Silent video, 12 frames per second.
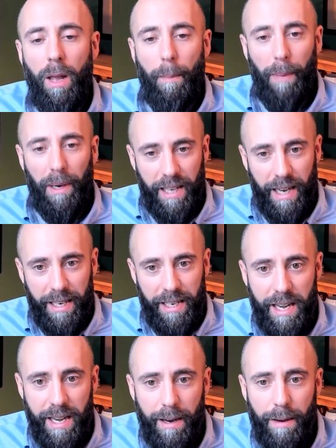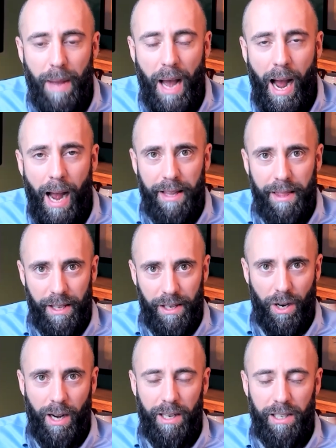But the idea behind this
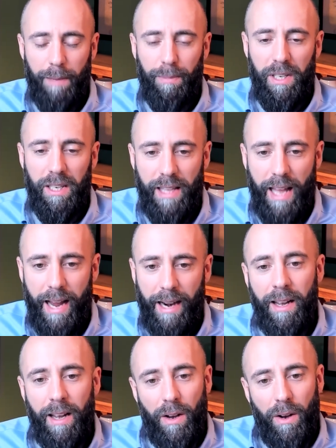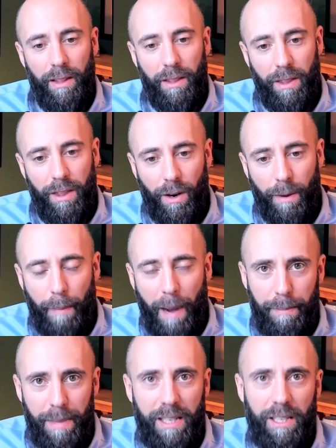concept is that there
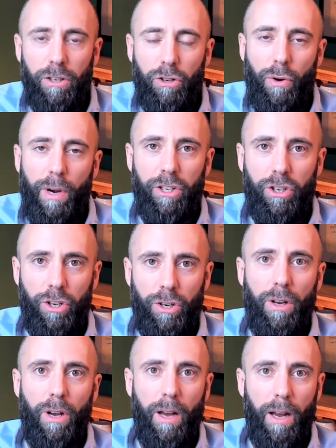might be a situation